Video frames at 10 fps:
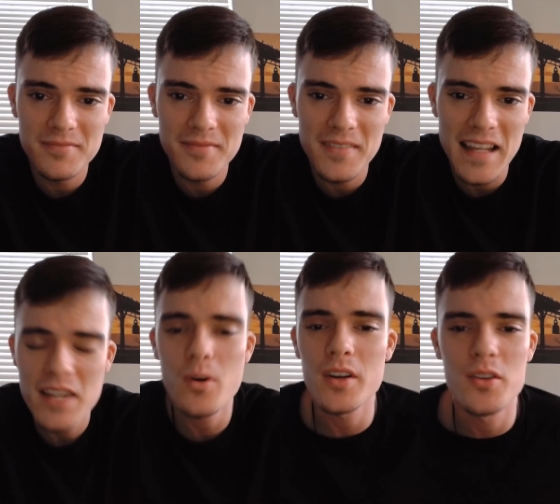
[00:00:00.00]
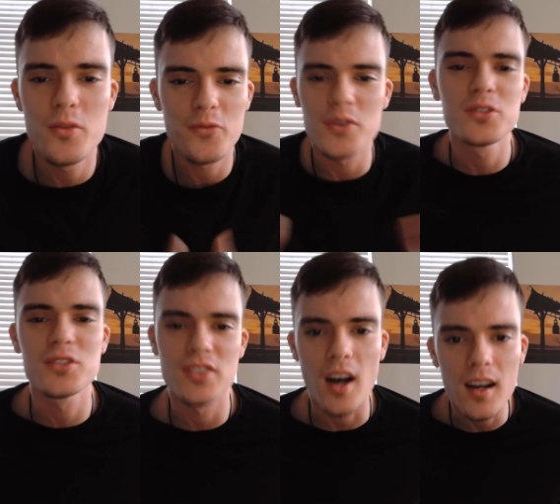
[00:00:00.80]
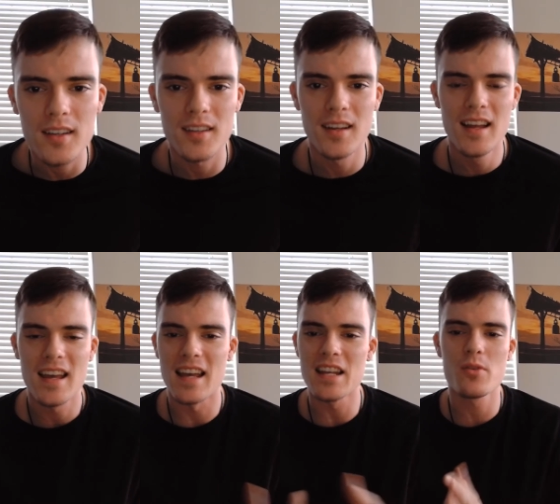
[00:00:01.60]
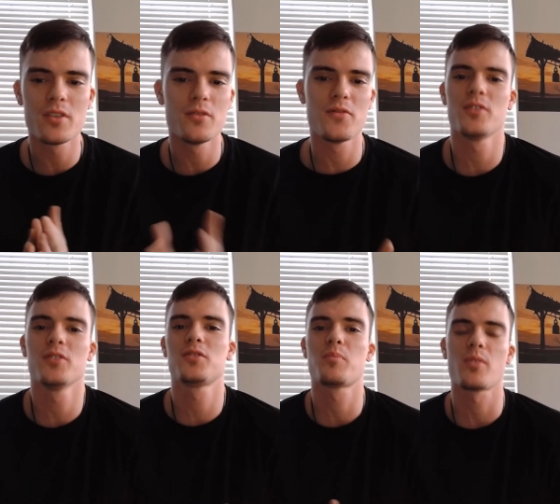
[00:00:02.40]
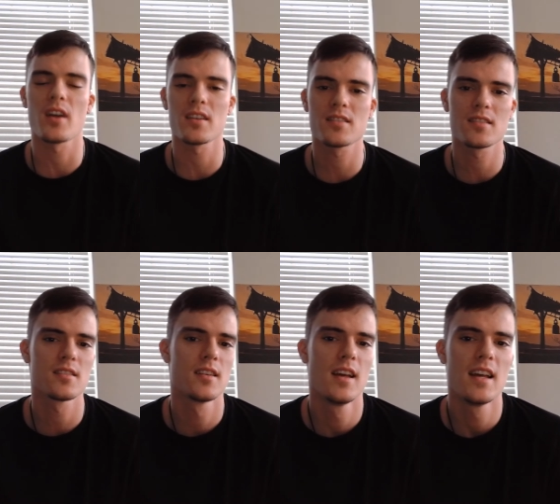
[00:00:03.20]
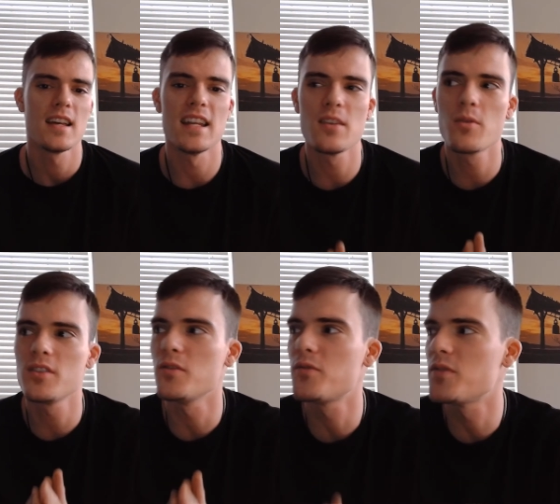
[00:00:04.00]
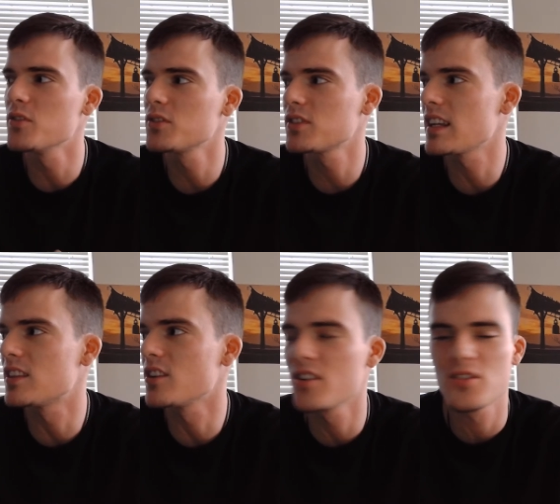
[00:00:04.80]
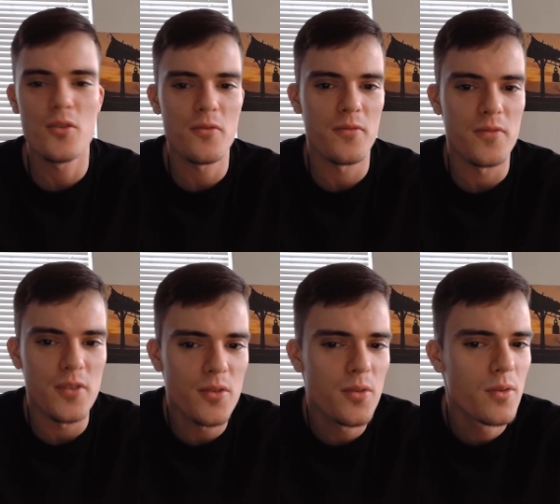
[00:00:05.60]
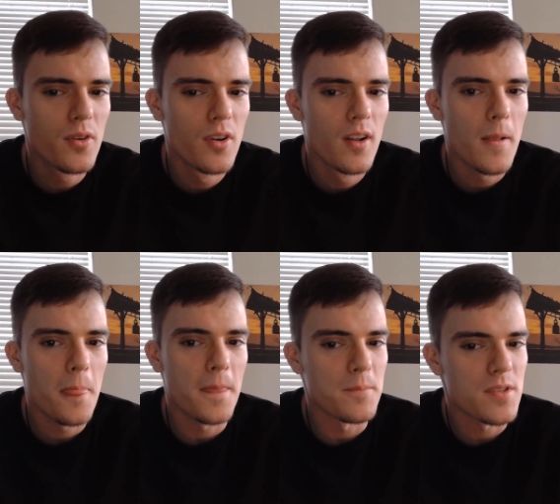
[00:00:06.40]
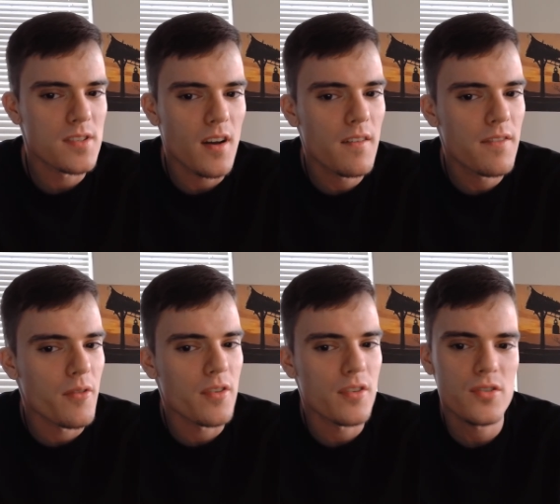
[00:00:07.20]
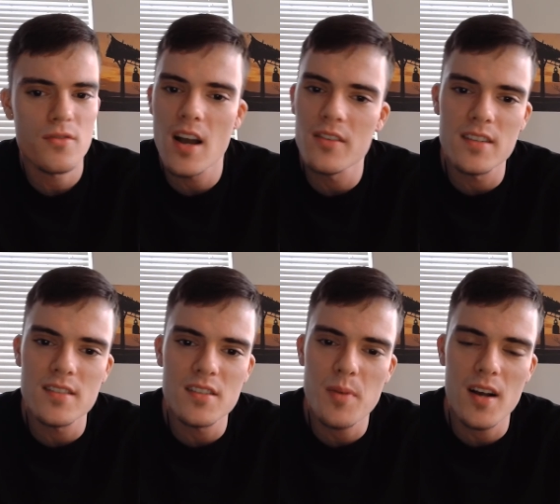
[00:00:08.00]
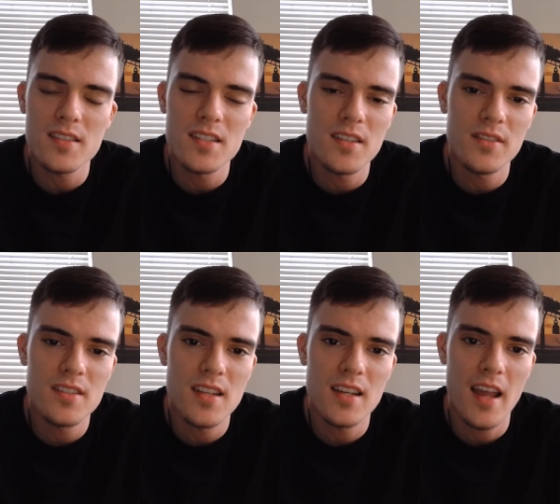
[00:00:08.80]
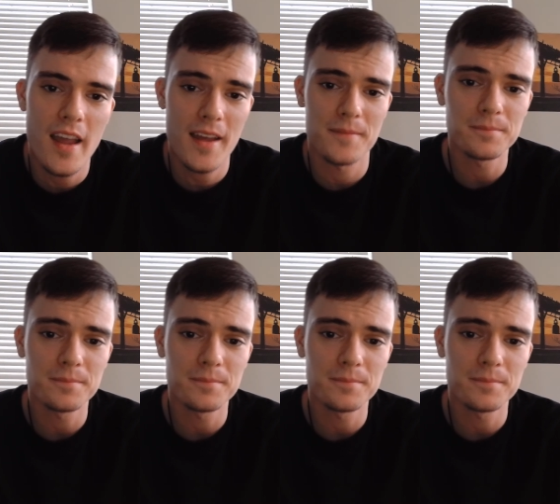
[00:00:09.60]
anyone who feels stuck, anyone who feels depressed, anyone who feels like they don't view themselves or their surroundings as positively as they can.